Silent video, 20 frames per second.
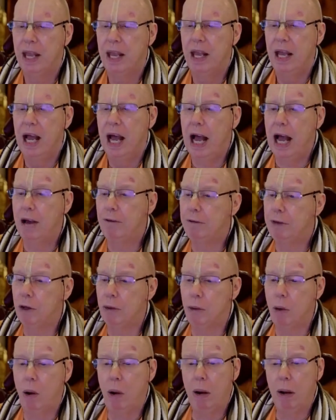
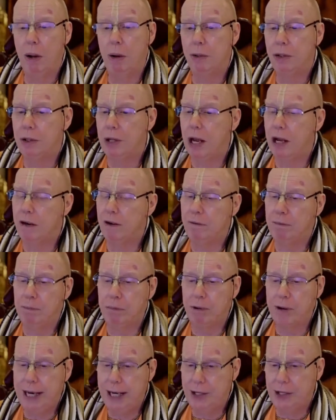After all, O son of
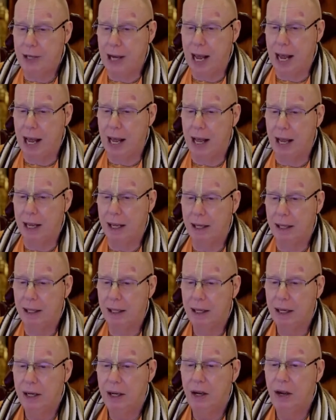Prita,
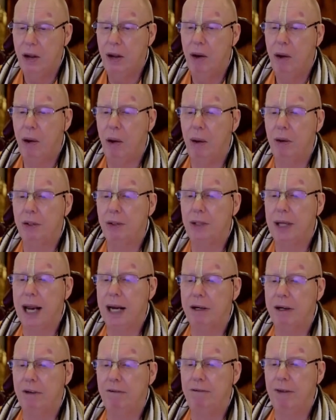all
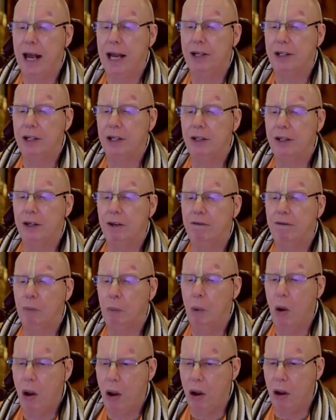sacrifices of
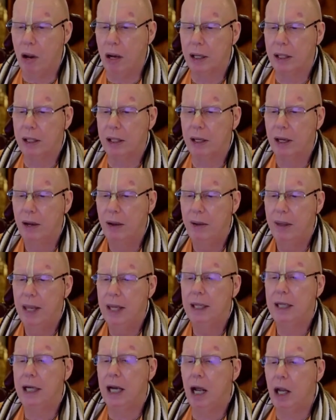work
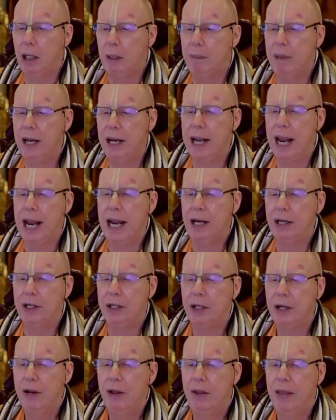
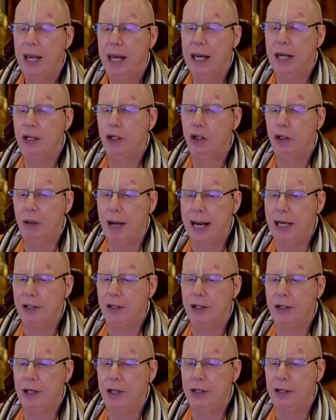culminate in
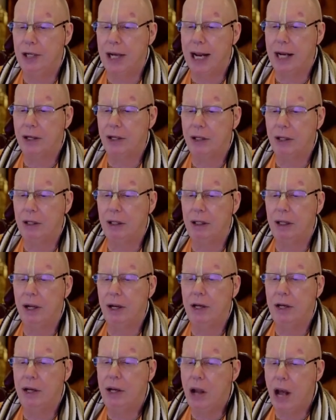transcendental
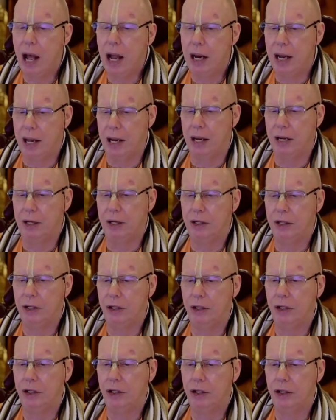
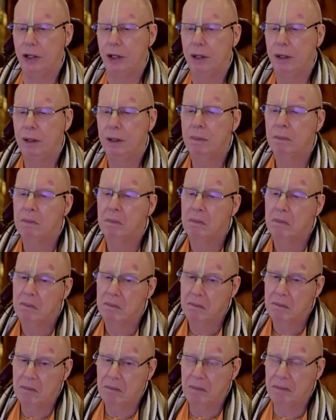knowledge.
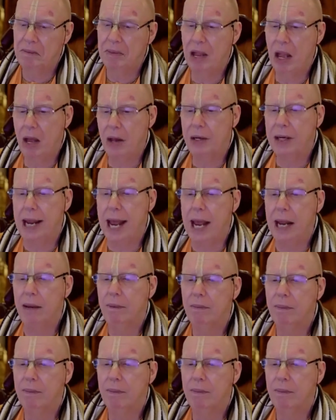Okay.